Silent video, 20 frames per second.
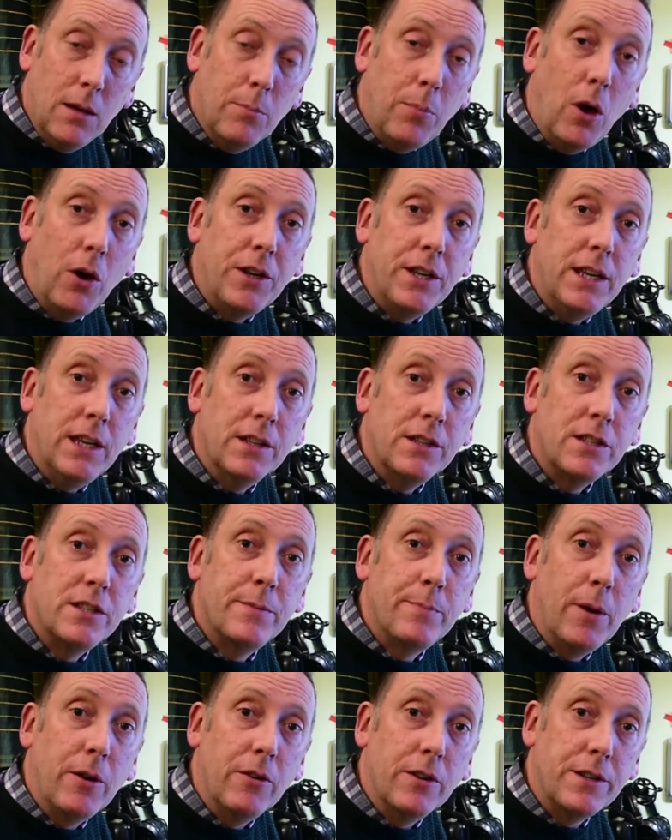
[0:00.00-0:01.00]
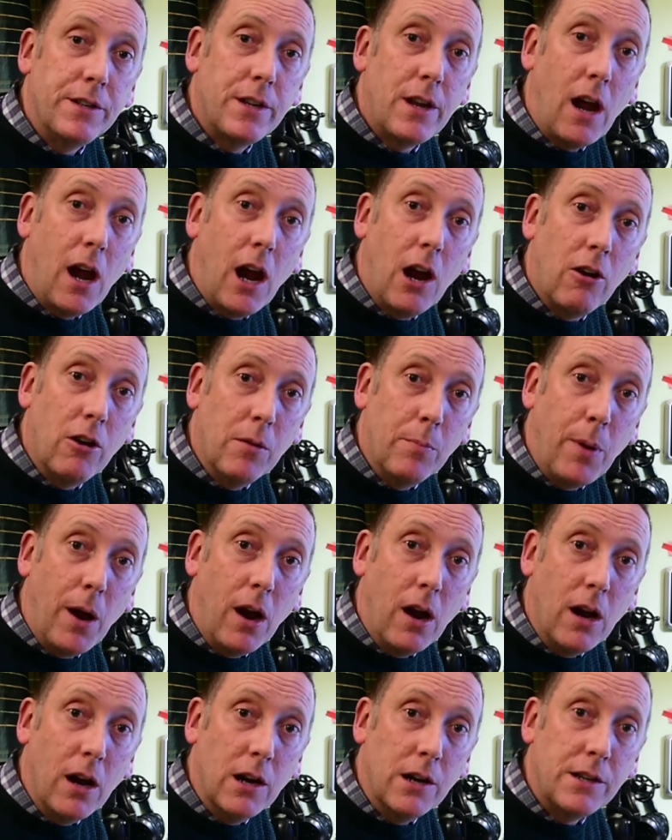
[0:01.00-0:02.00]
body and spirit are
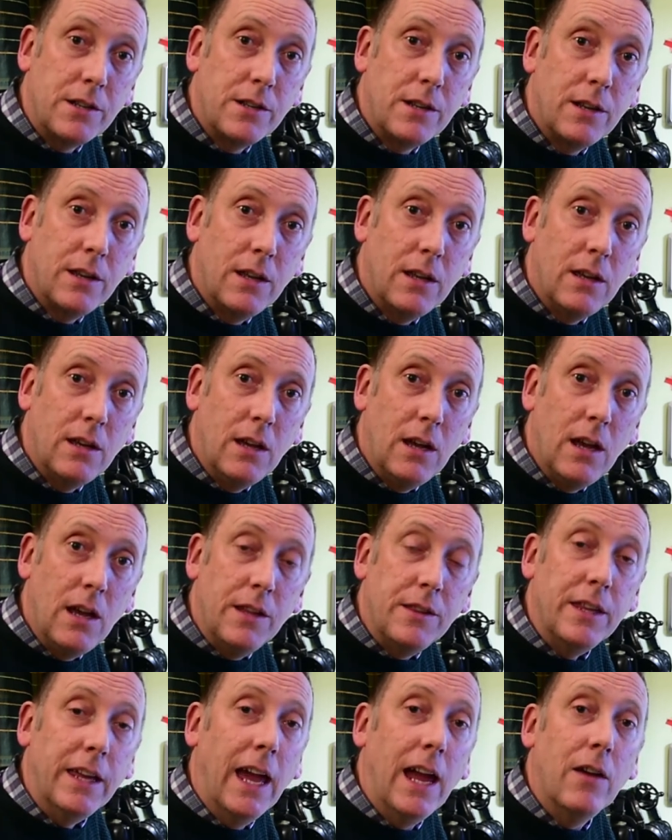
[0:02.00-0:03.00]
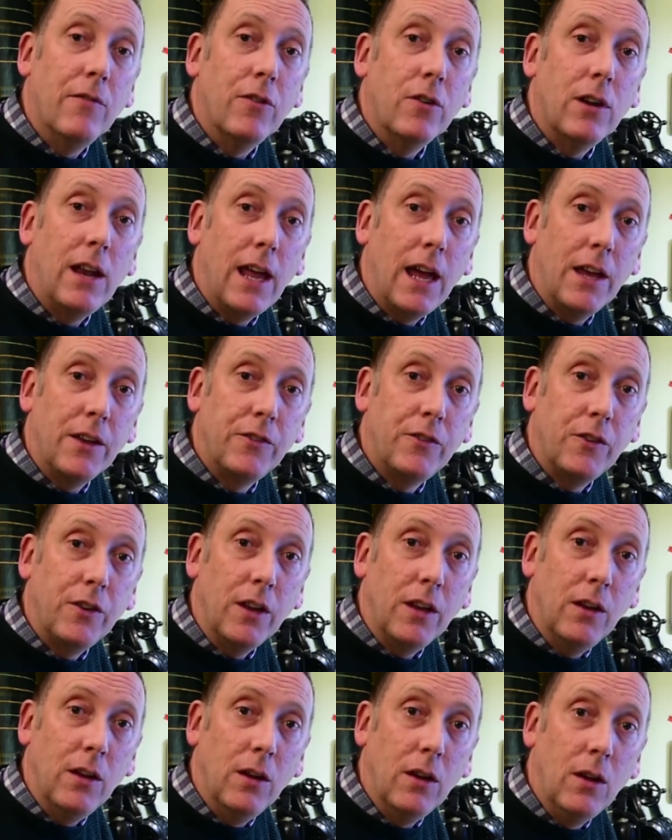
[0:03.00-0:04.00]
apart. The
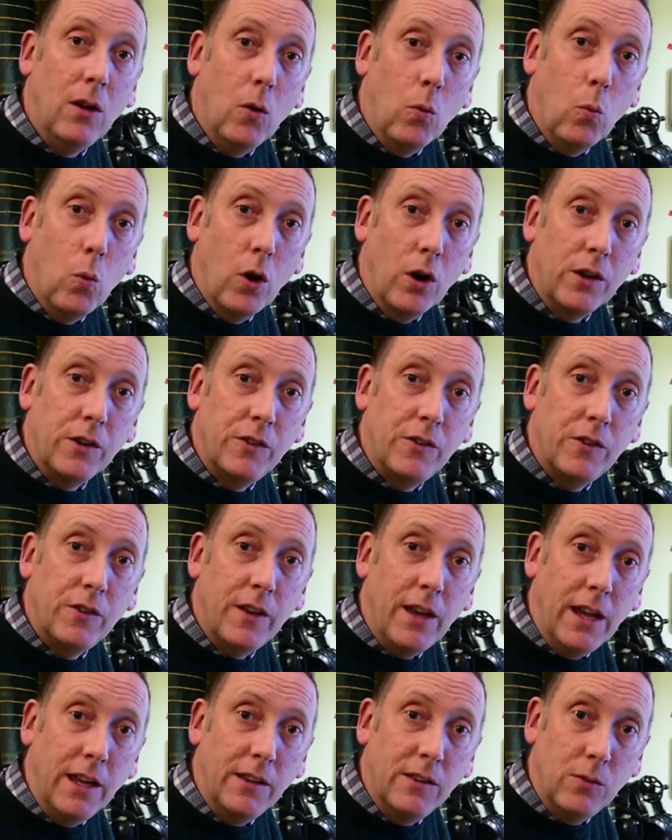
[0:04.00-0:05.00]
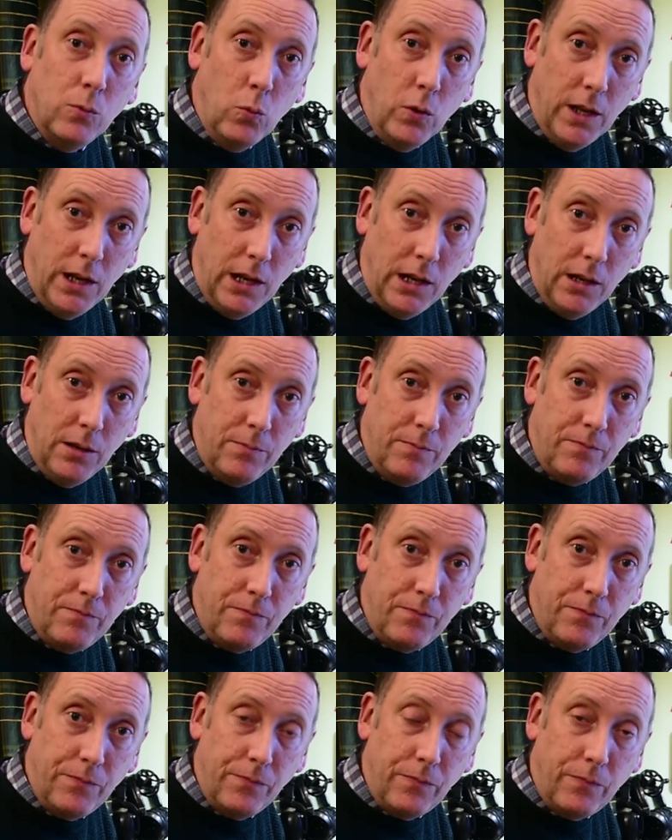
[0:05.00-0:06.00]
everlasting works its will.
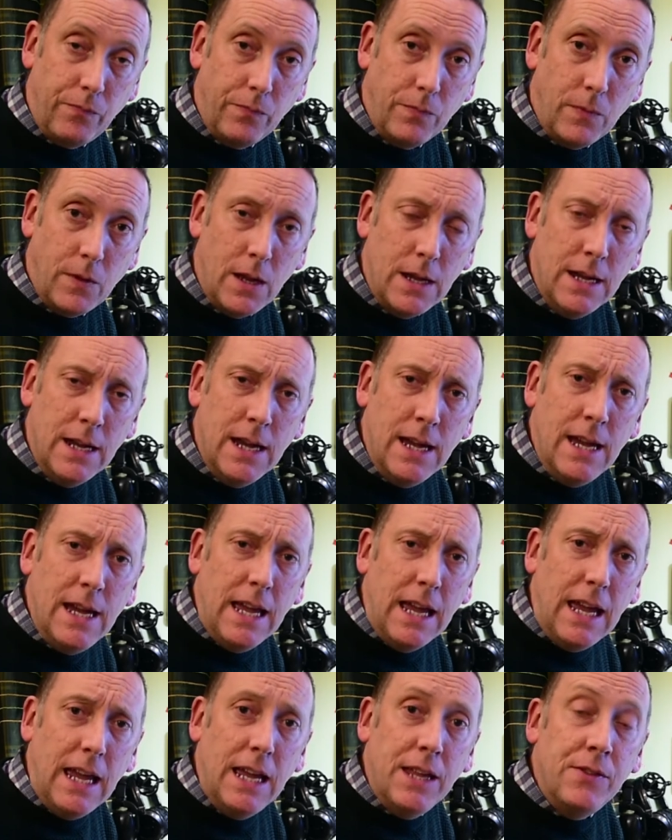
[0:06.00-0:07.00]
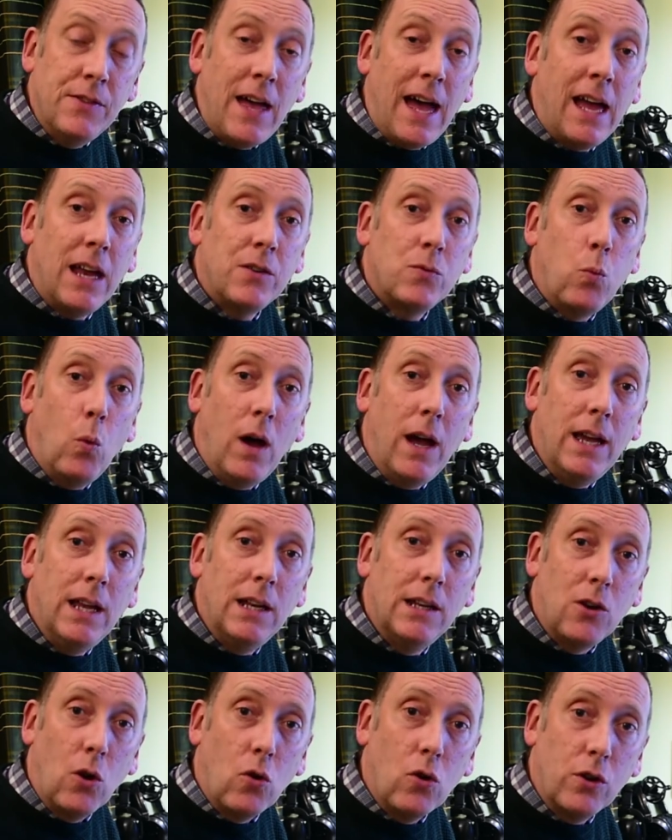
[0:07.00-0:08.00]
In that
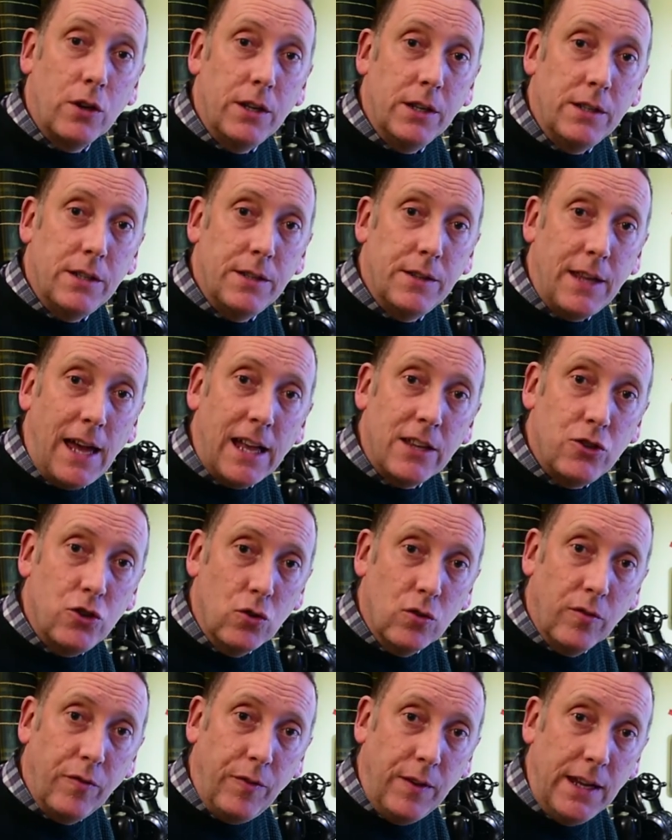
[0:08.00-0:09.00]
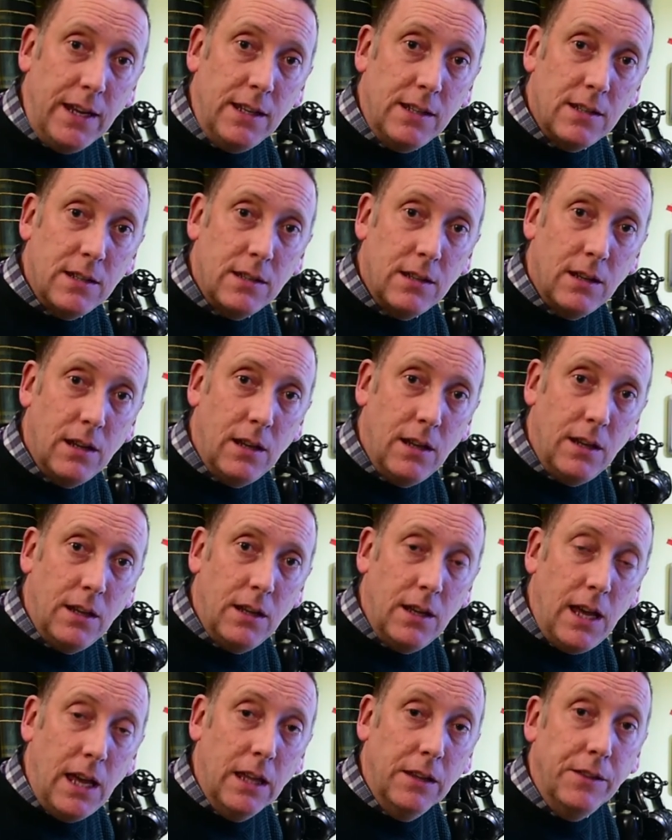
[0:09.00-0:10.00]
wild orchid that your feet
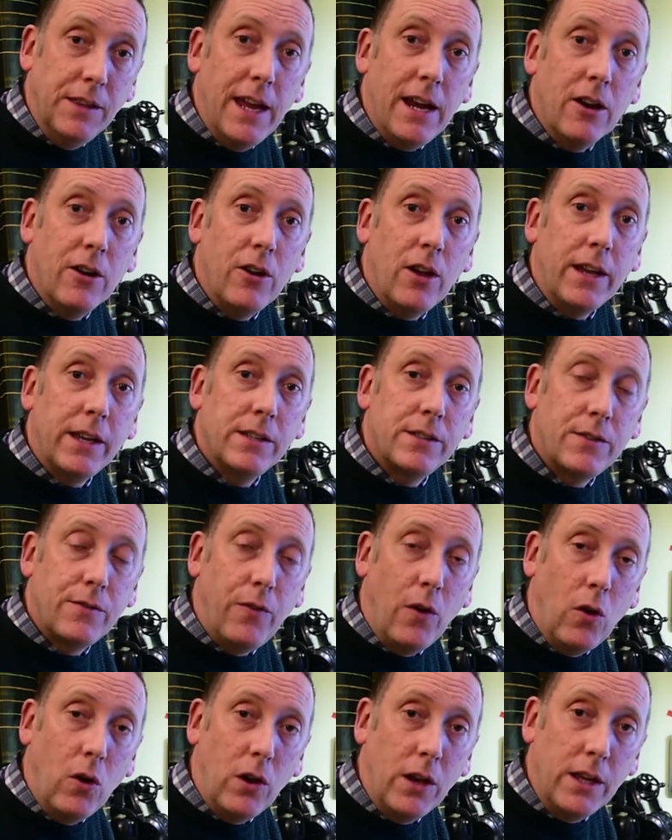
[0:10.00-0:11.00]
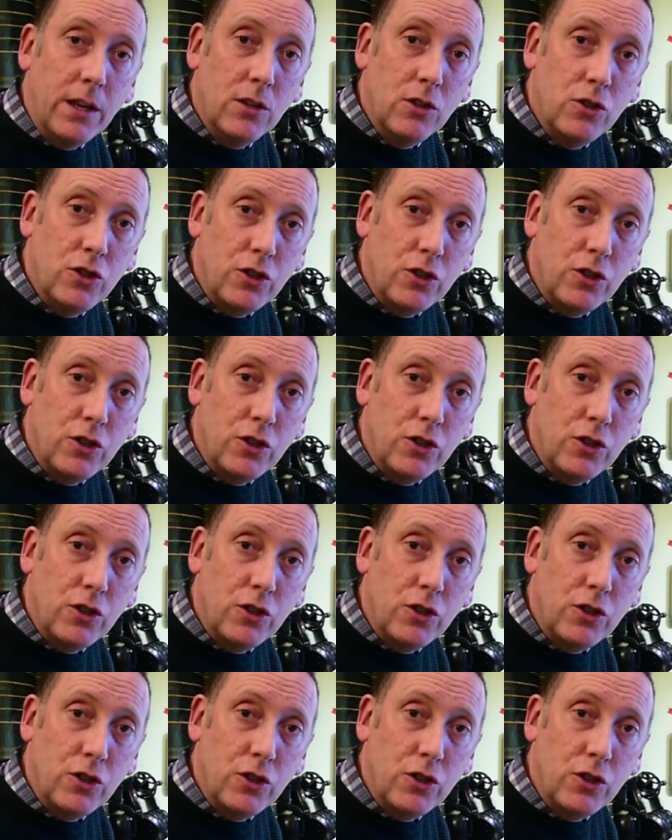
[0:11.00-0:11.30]
in their next falling